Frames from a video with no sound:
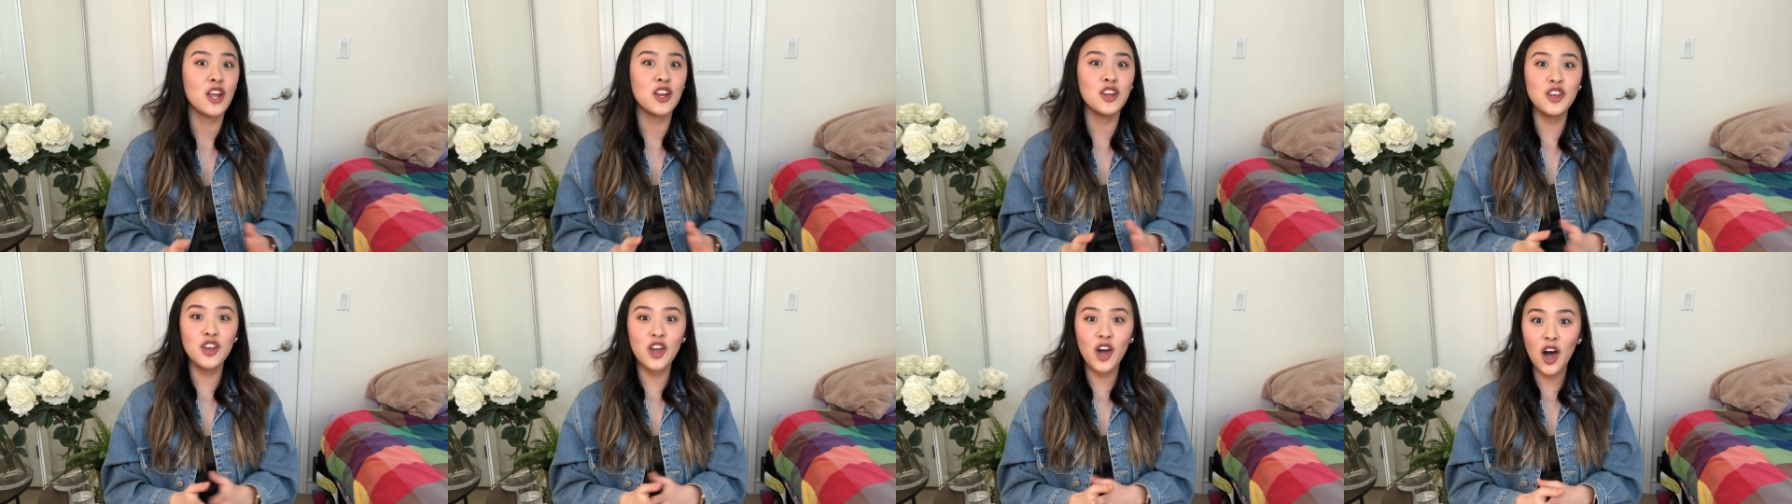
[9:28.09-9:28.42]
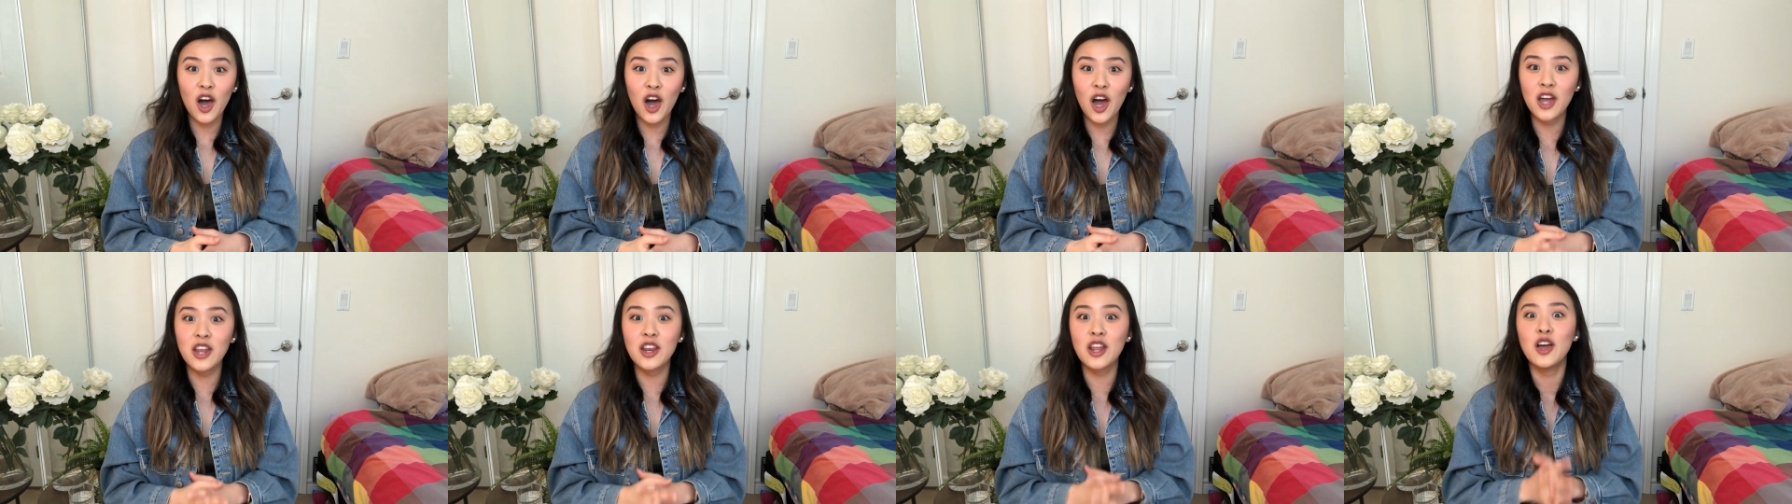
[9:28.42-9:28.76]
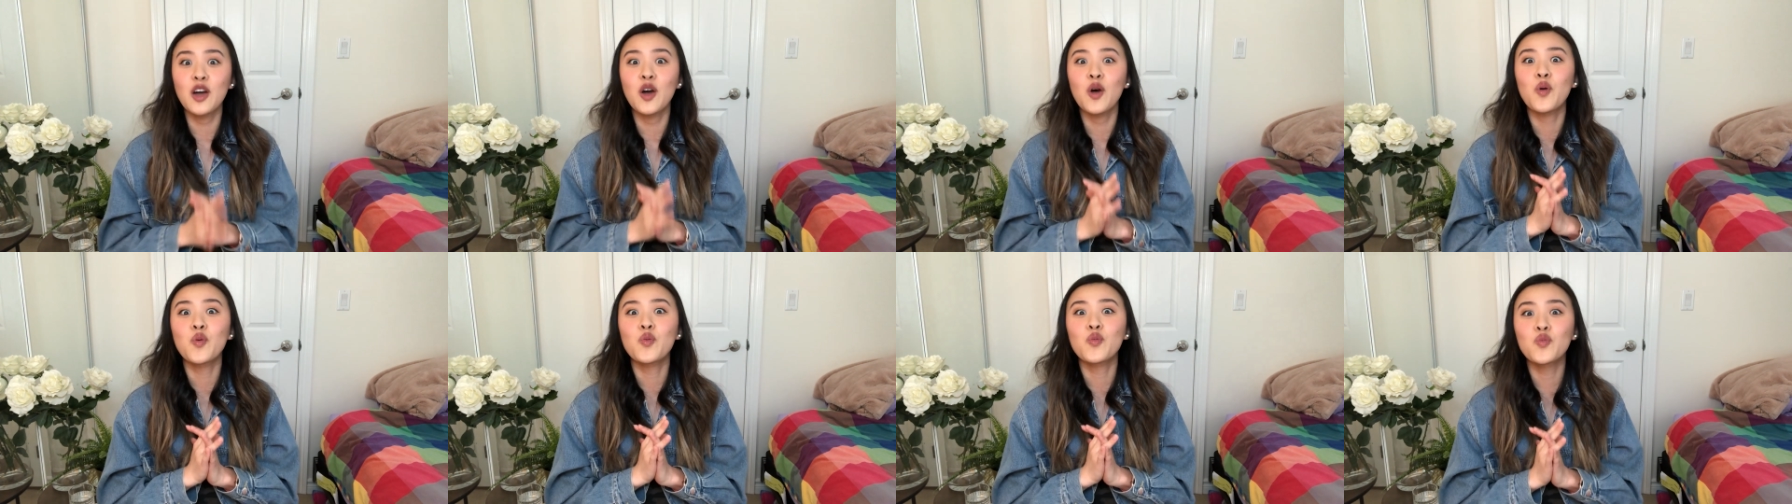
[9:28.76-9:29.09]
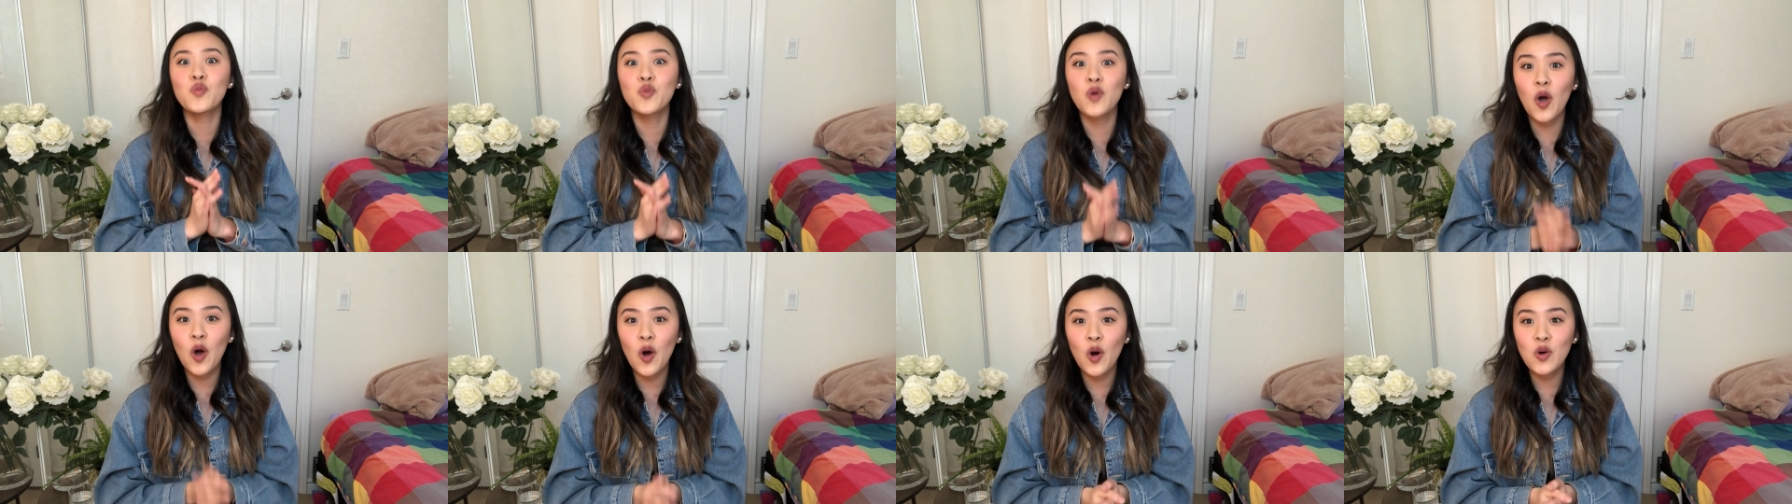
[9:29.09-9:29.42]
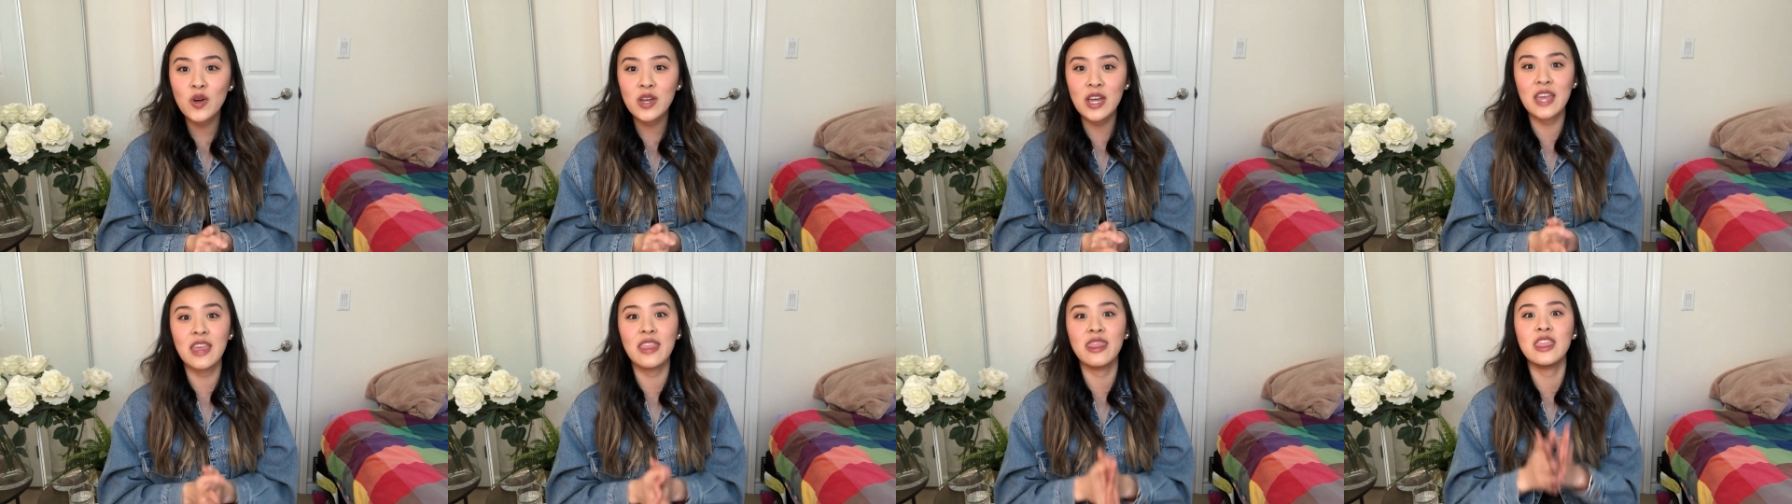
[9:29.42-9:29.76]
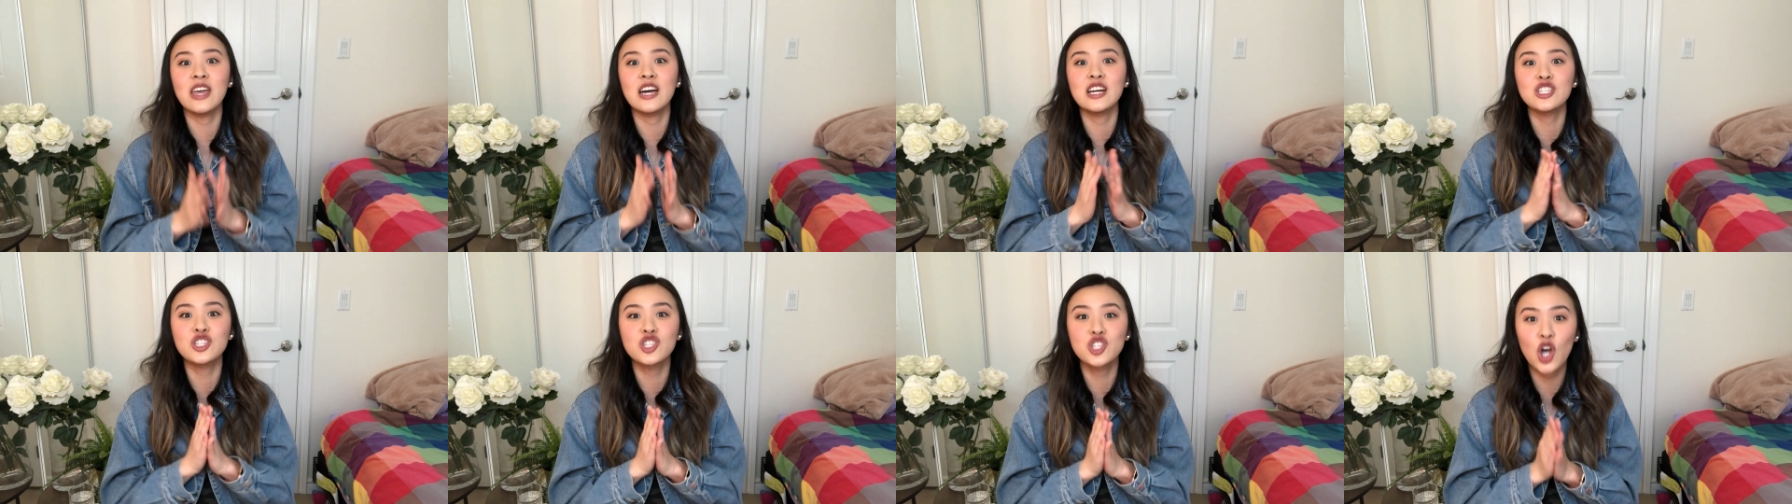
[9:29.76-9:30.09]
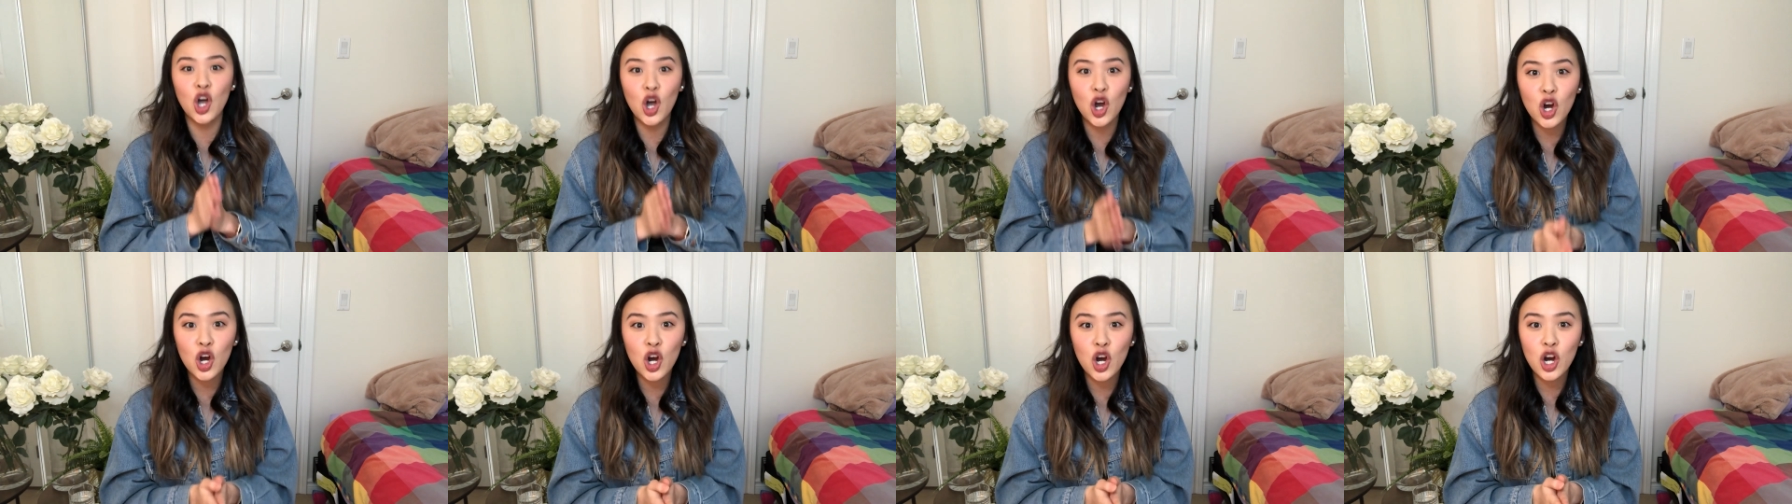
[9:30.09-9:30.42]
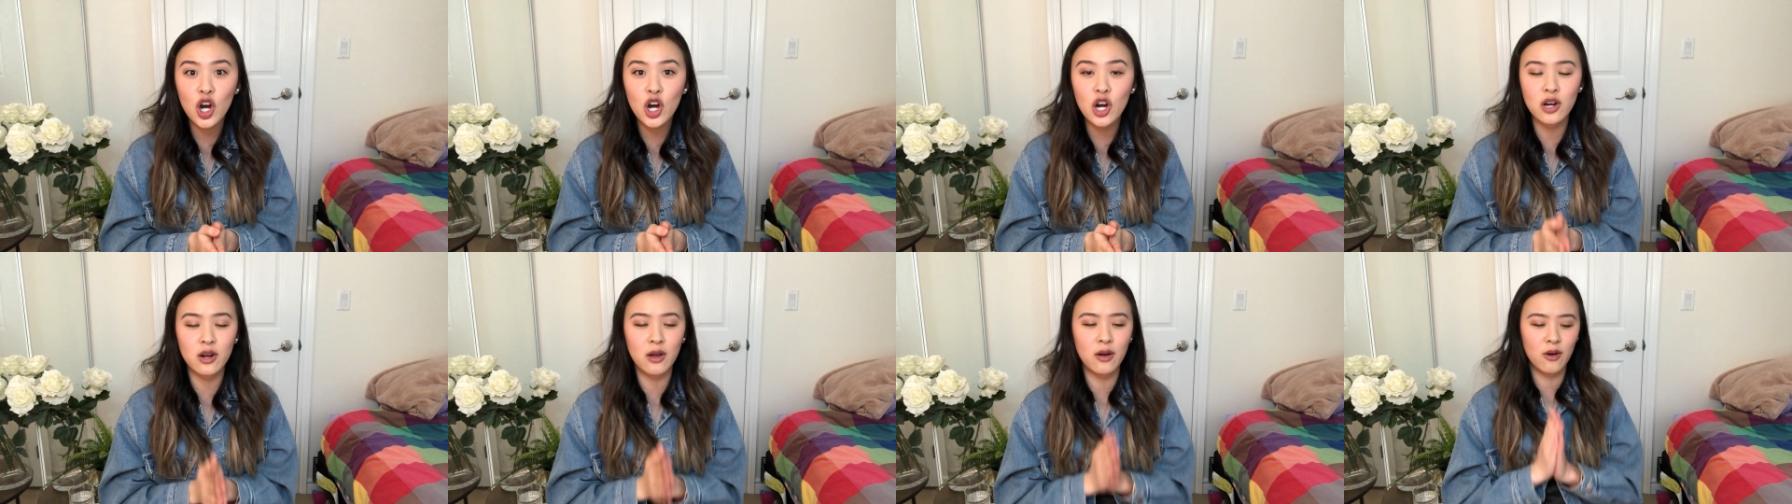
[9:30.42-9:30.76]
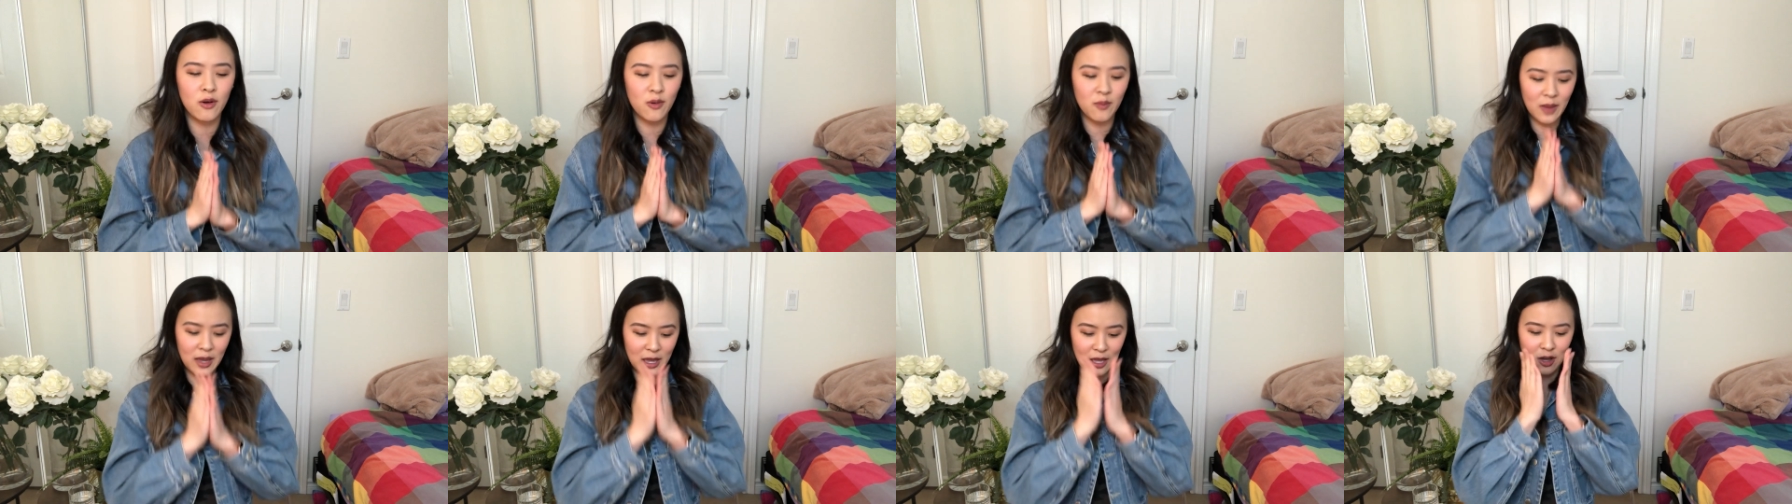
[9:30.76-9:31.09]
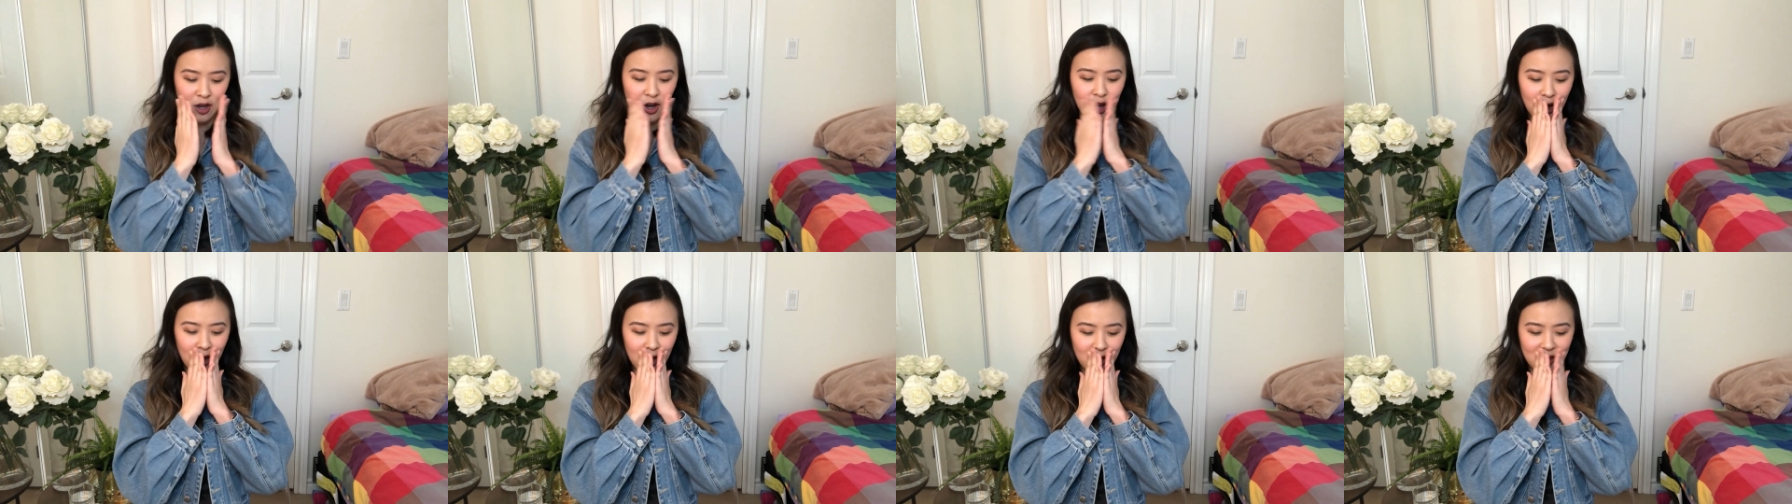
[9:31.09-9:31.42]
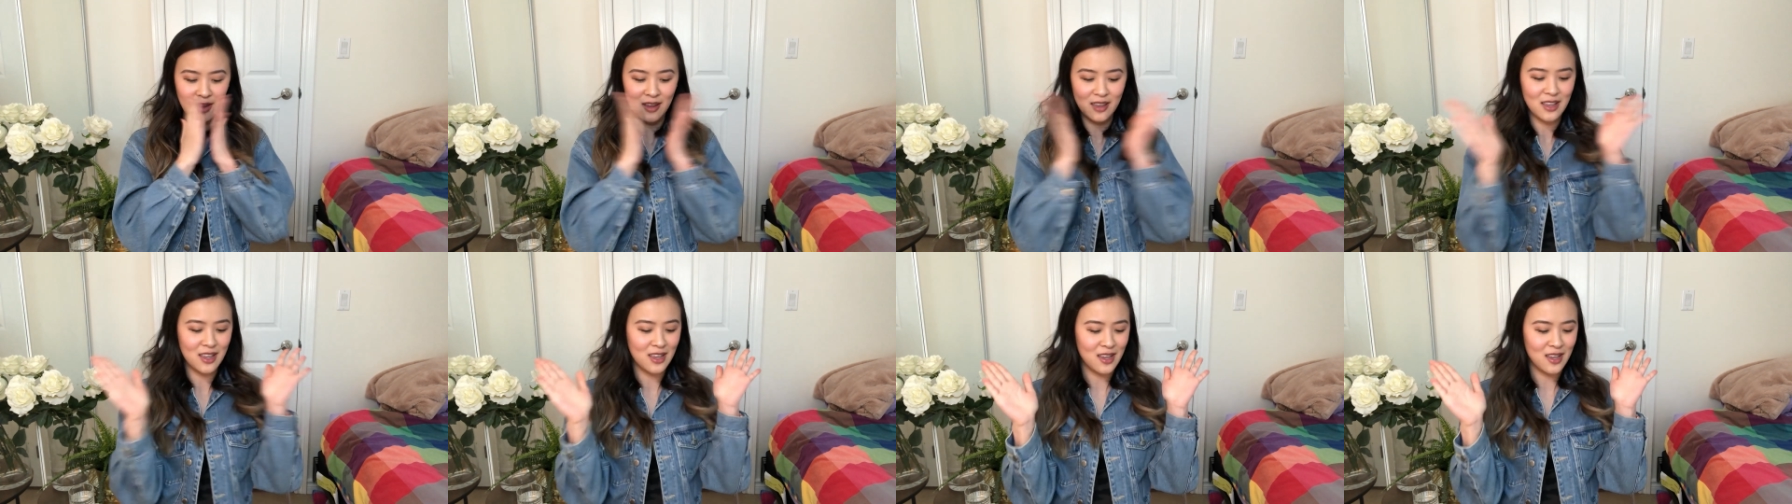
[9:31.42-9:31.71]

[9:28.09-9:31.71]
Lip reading: not Rogan, the turd. Oh my god.